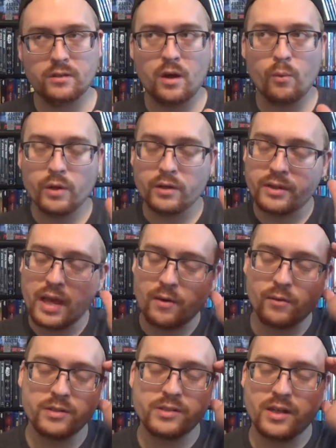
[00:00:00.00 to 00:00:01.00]
a weird thing
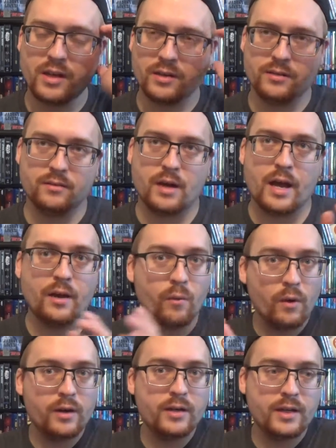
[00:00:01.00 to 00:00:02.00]
where it's like I don't
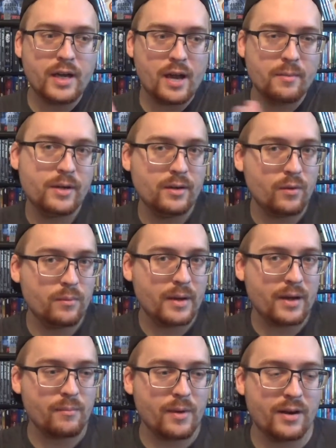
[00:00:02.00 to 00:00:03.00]
want her to die, but I don't want
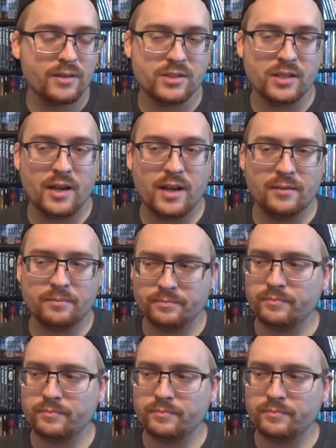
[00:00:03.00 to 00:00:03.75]
Michael Myers to die.